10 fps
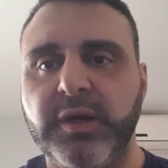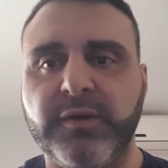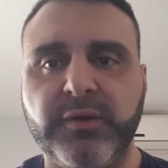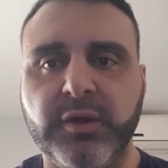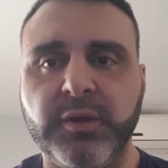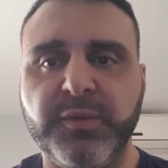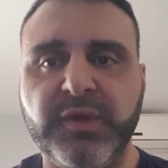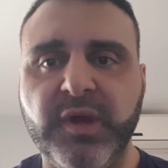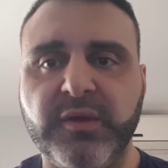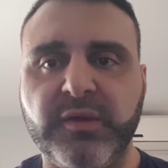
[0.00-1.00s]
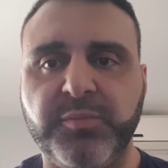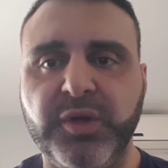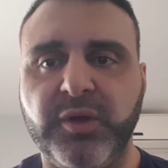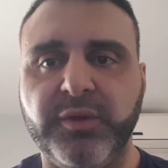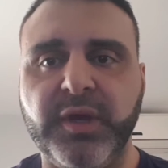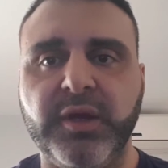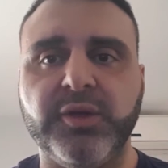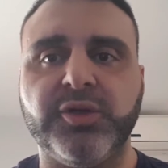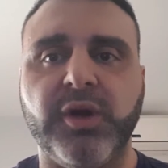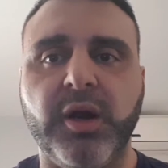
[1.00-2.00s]
circumstances beyond their
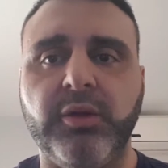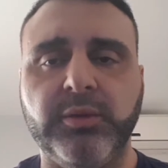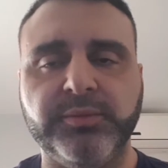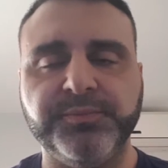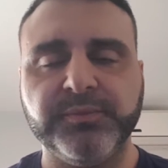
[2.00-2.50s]
control.